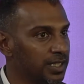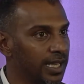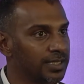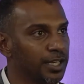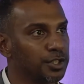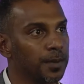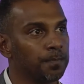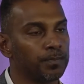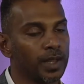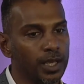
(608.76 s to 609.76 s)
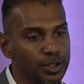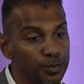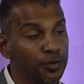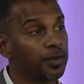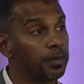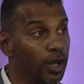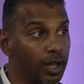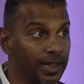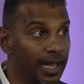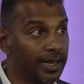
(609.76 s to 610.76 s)
etc. It's moving
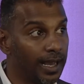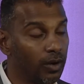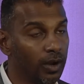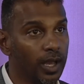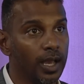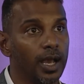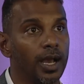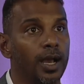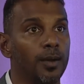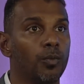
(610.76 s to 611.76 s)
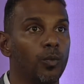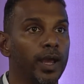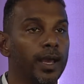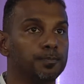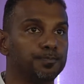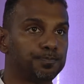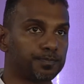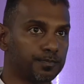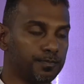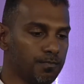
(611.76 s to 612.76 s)
beyond that now, where
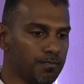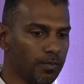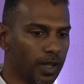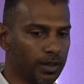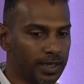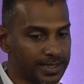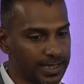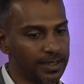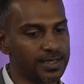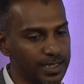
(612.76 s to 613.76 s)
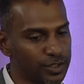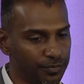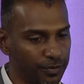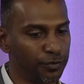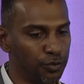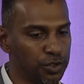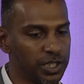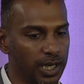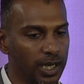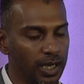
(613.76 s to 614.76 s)
the skill sets of the
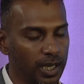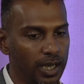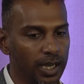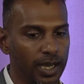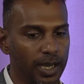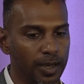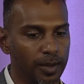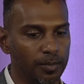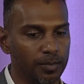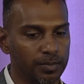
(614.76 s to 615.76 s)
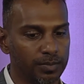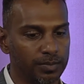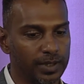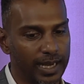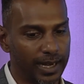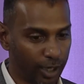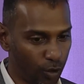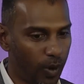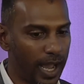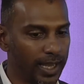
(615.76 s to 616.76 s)
future that are
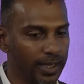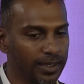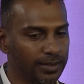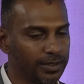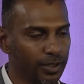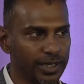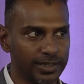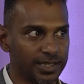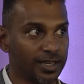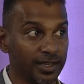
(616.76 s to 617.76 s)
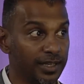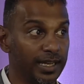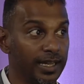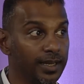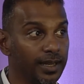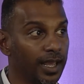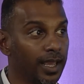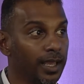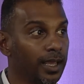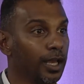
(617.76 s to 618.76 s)
required don't necessarily need
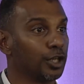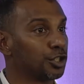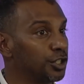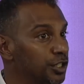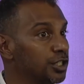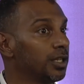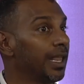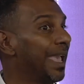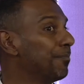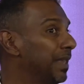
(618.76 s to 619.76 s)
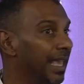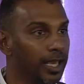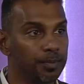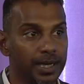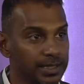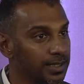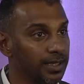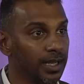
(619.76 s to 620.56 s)
a traditional MBA person.